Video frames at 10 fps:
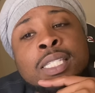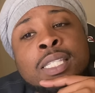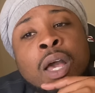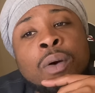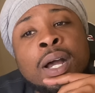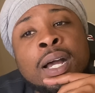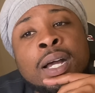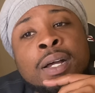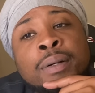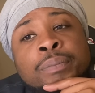
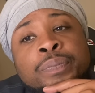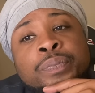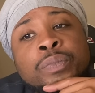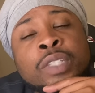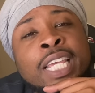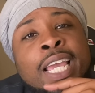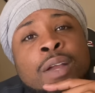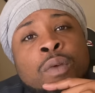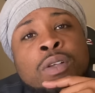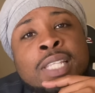So,
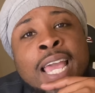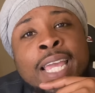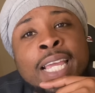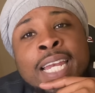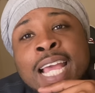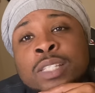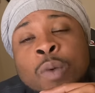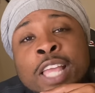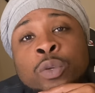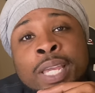yeah, Rosé, and that's
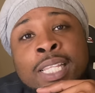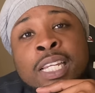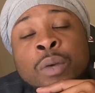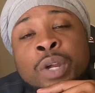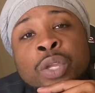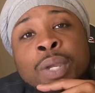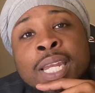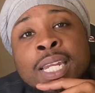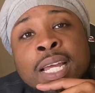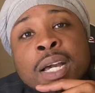why you ended up where you
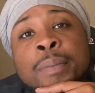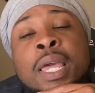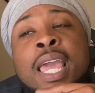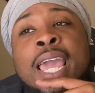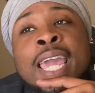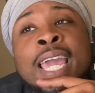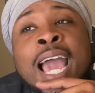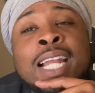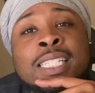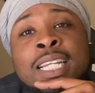ended up. And
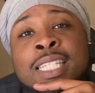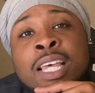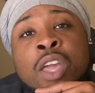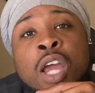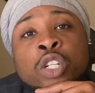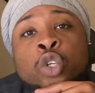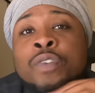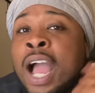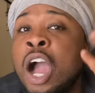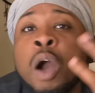honestly, to tell y'all the truth,
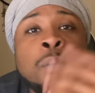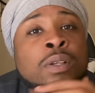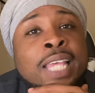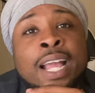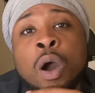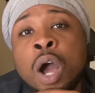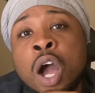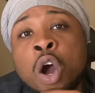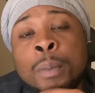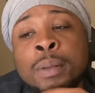I hope Rosé go
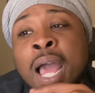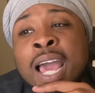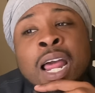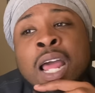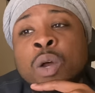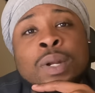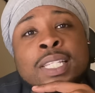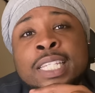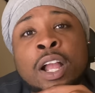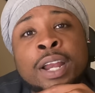home. I don't want
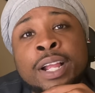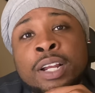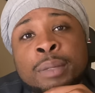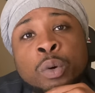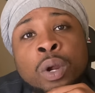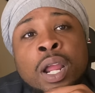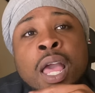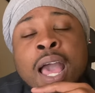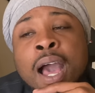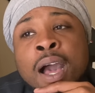to see her there anymore.
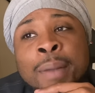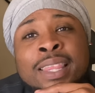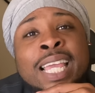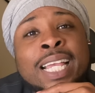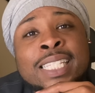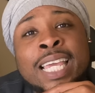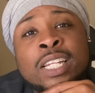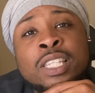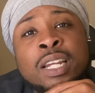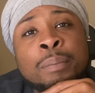I think it's
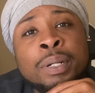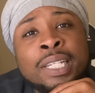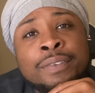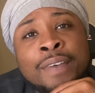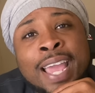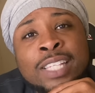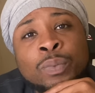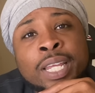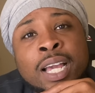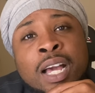getting to the bully phase
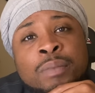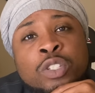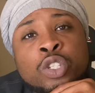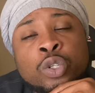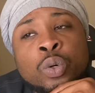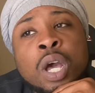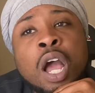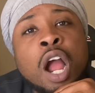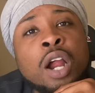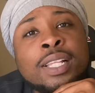when it comes to
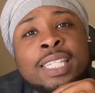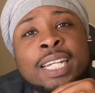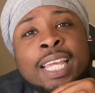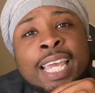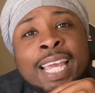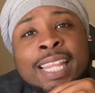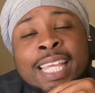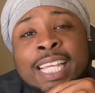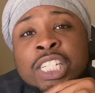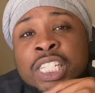her and Tennessee. I
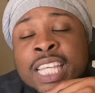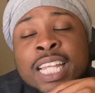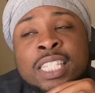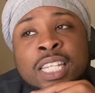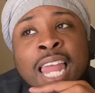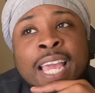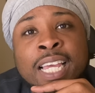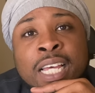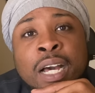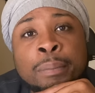think it's just getting to, like,
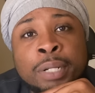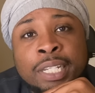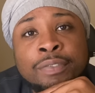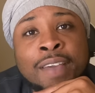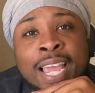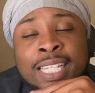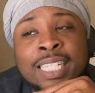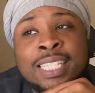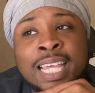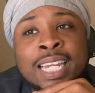a bully phase.
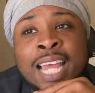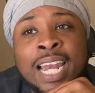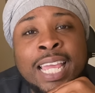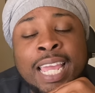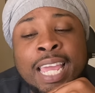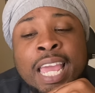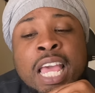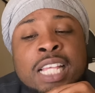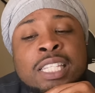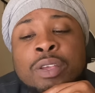It's getting out of hand.
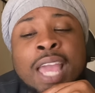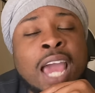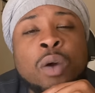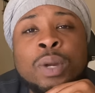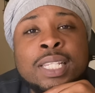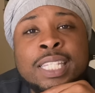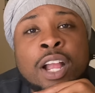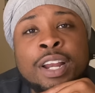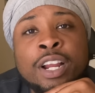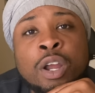So, yeah, I don't want to see
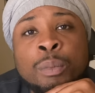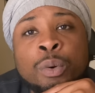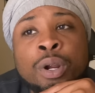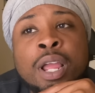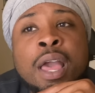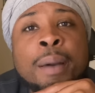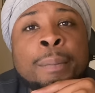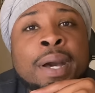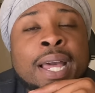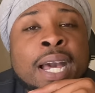her there no more.
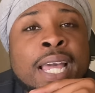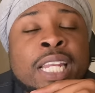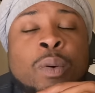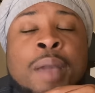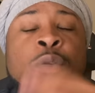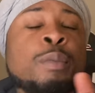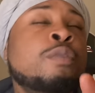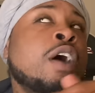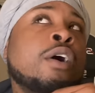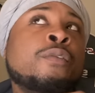But anyway, we
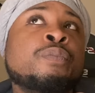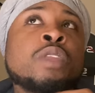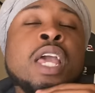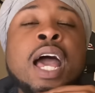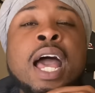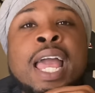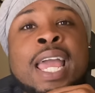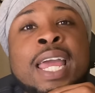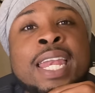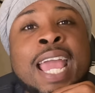move on.
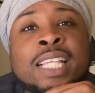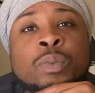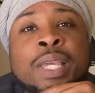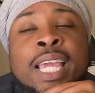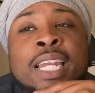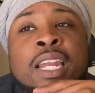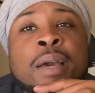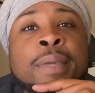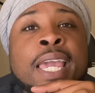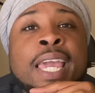And next, we ended
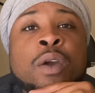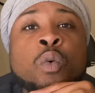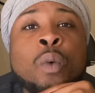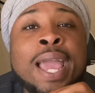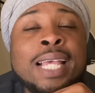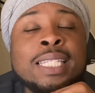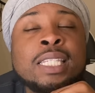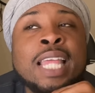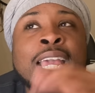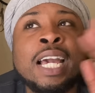up getting Wes.
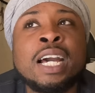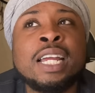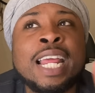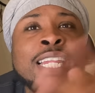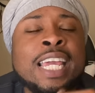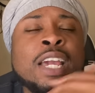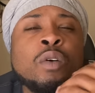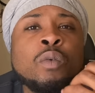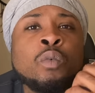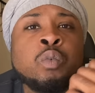They did
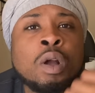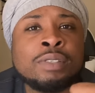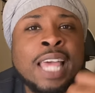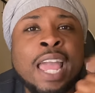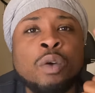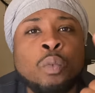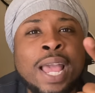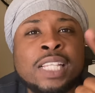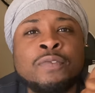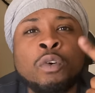Rosé,
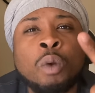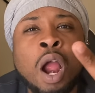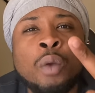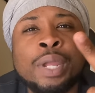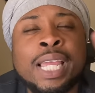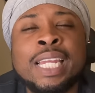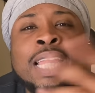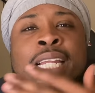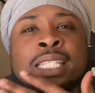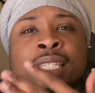Wes, Ferrari, and
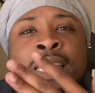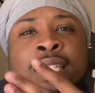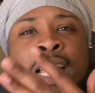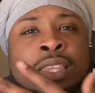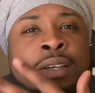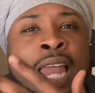then this other,